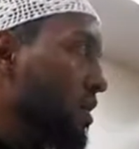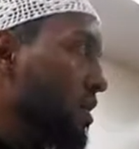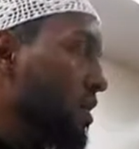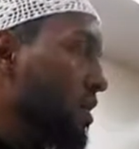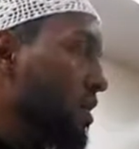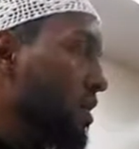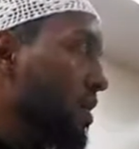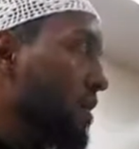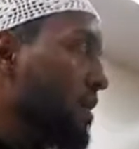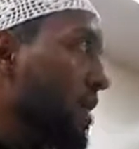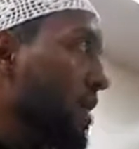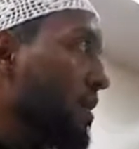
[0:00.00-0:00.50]

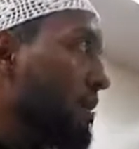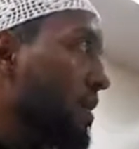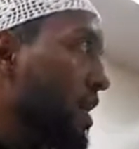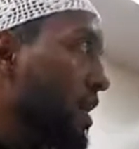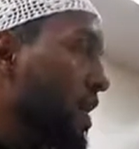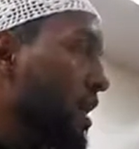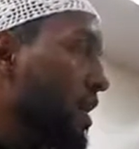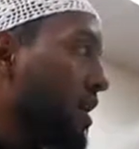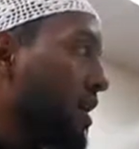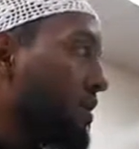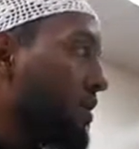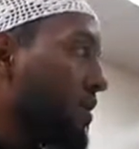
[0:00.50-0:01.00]
Imam
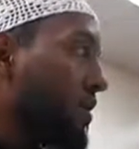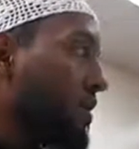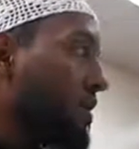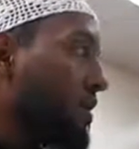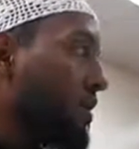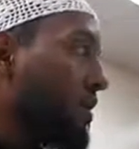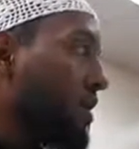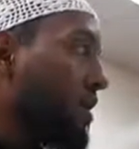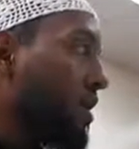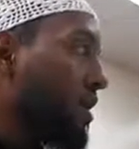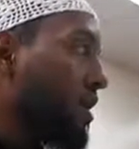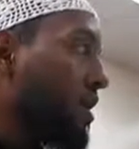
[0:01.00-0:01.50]
Malik,
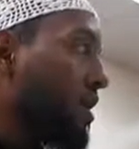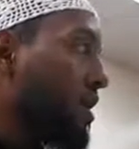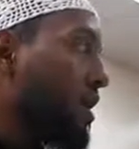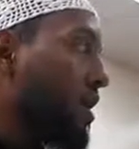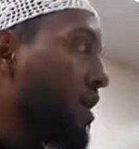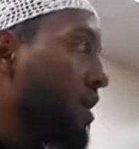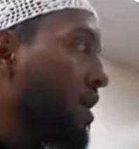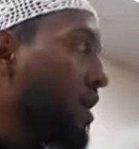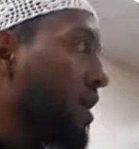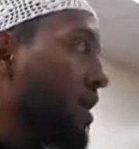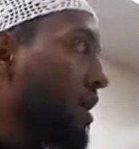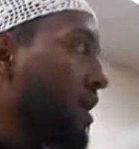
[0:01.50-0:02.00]
rahimahullah.
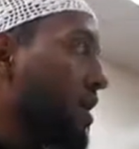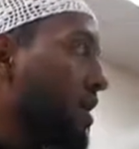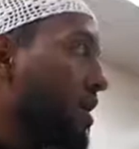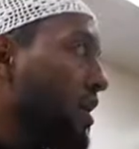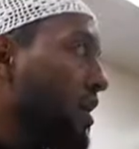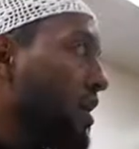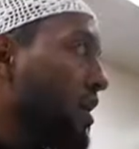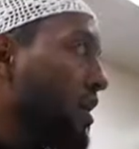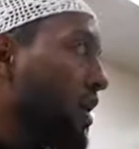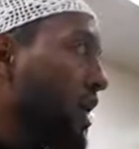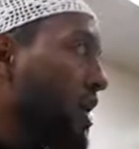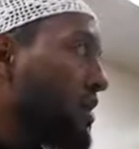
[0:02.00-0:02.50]

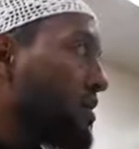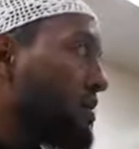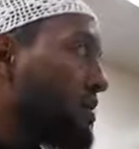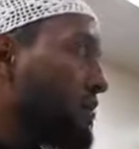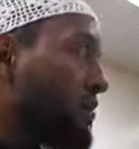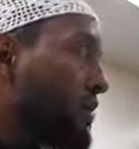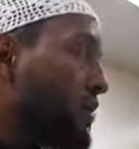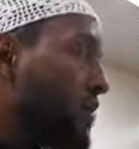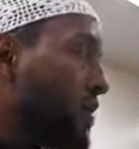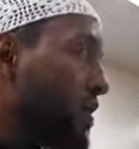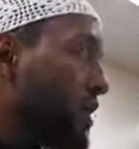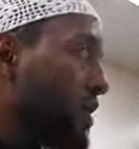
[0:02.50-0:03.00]
They asked him
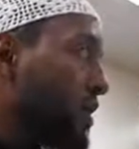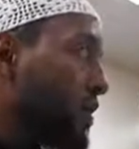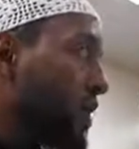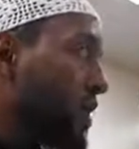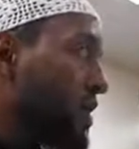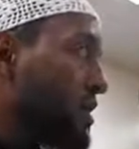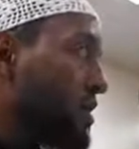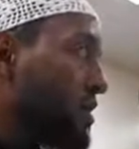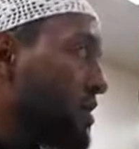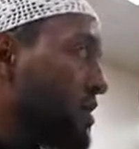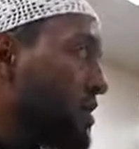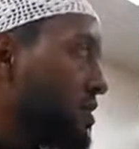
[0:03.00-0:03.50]
40
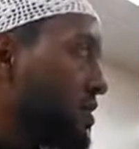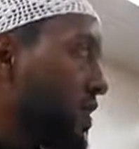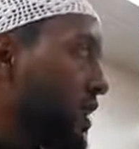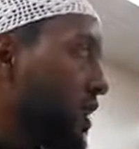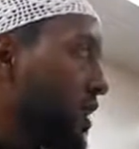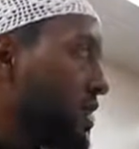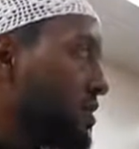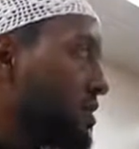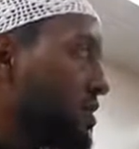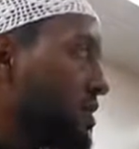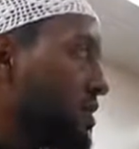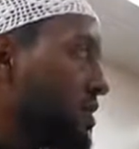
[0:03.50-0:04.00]
questions. He
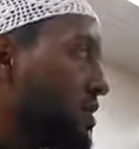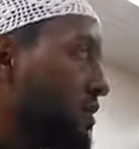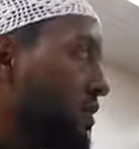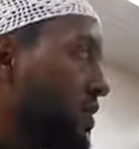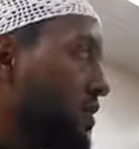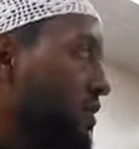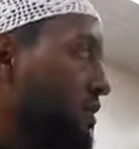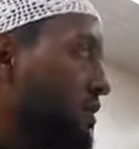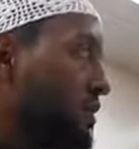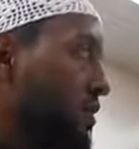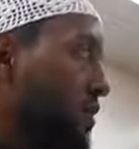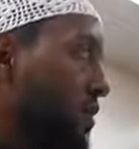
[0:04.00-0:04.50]
answered 3
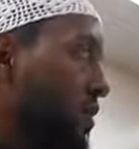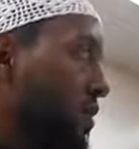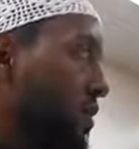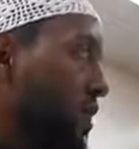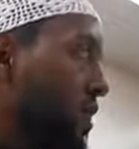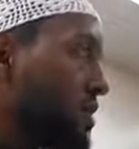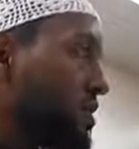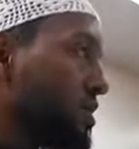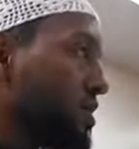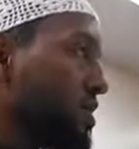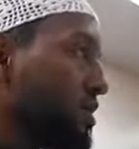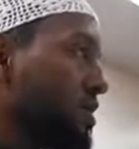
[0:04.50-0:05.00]
or 4
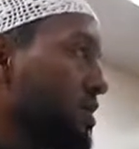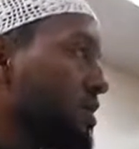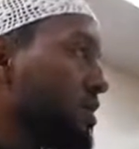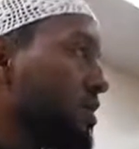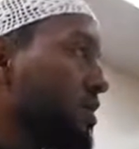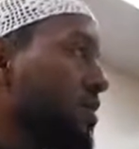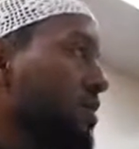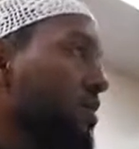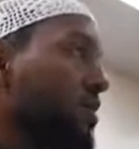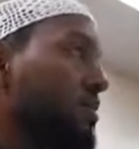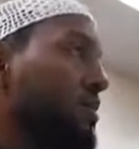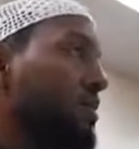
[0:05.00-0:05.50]
questions and
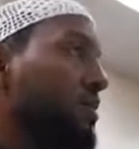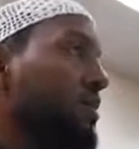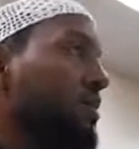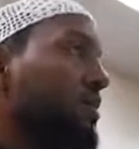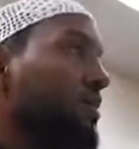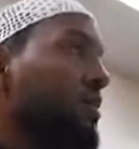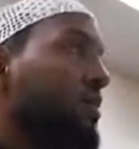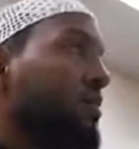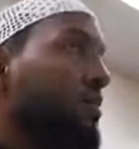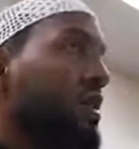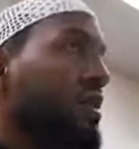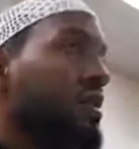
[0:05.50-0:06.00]
told them
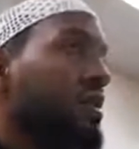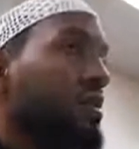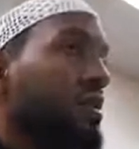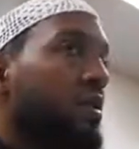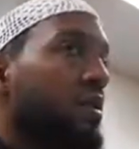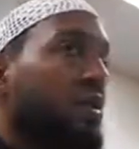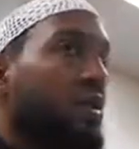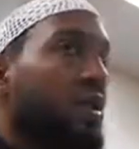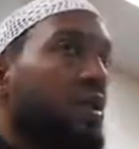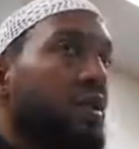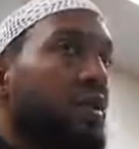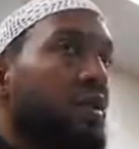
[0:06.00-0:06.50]
the rest of the
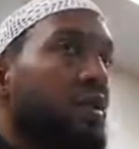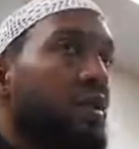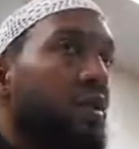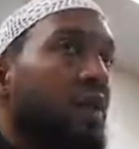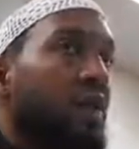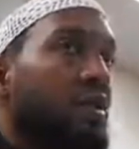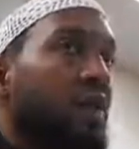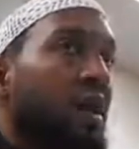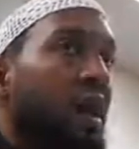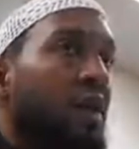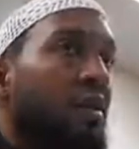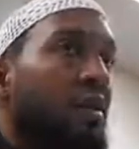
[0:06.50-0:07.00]

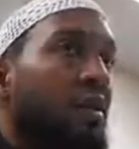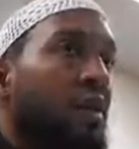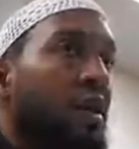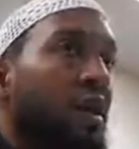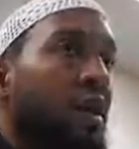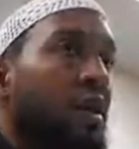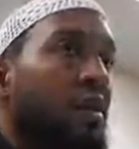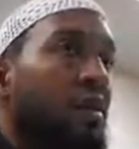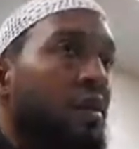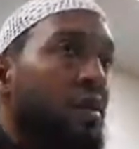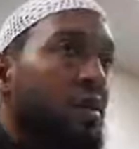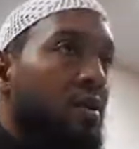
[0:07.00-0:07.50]
36, I don't know the
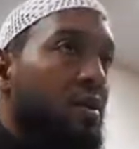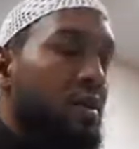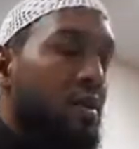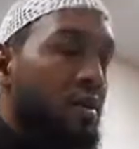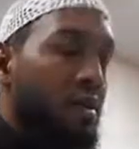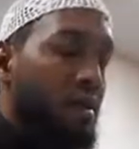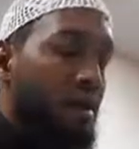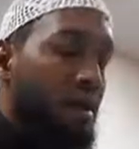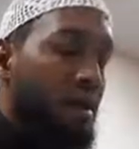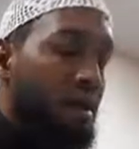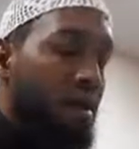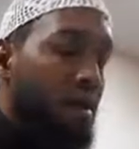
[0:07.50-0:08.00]
answer to.
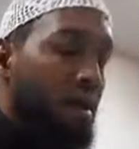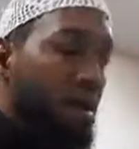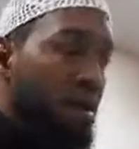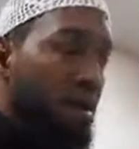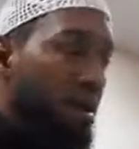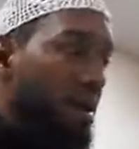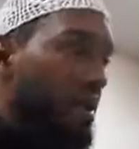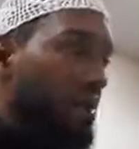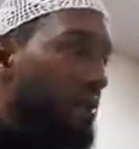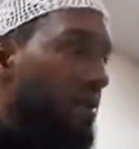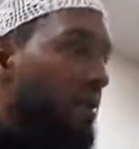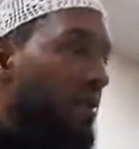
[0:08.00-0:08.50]

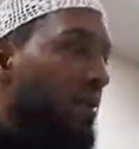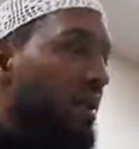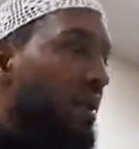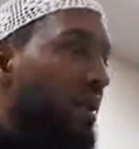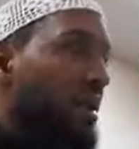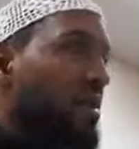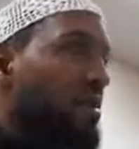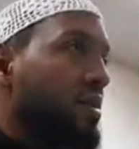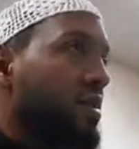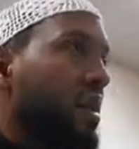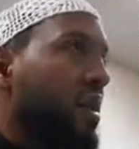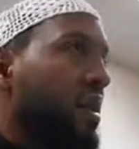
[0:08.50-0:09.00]
So the
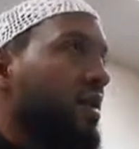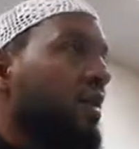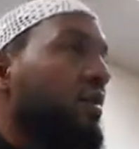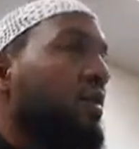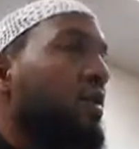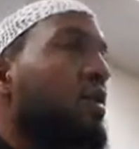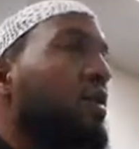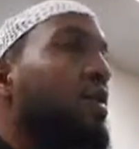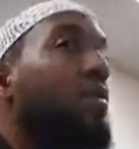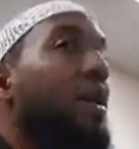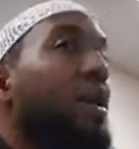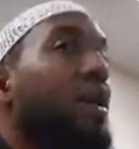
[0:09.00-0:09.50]
man said, I'm going to have
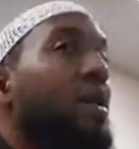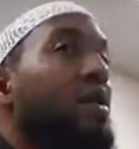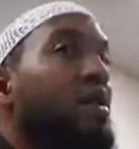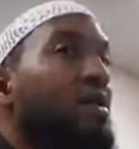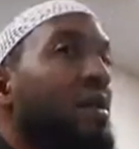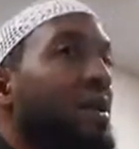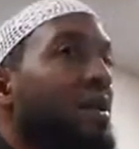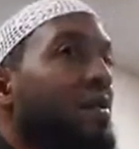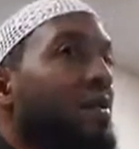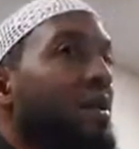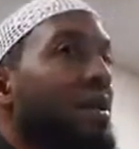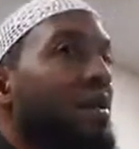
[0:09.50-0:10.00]
to go back and
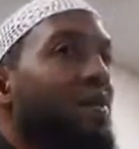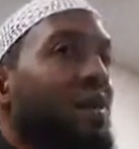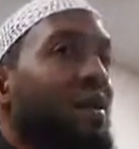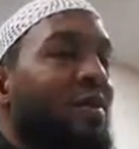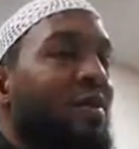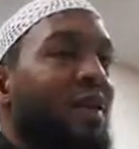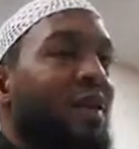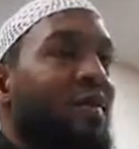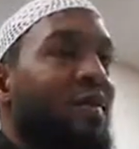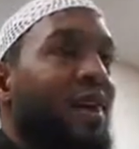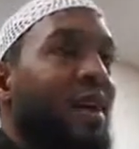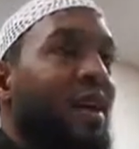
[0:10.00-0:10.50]
tell the people
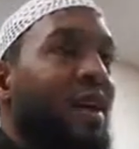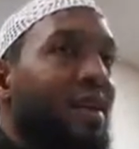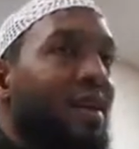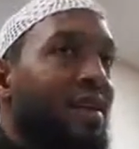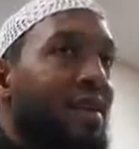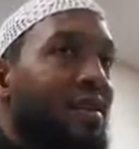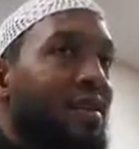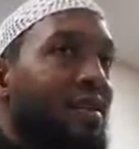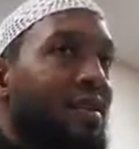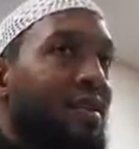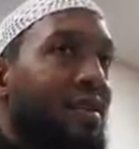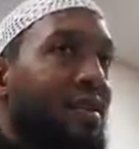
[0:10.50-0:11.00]
Imam Malik
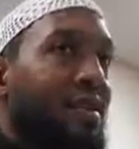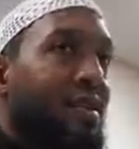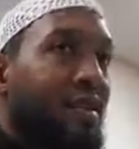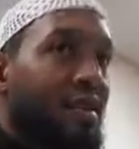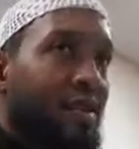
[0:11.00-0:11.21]
doesn't know.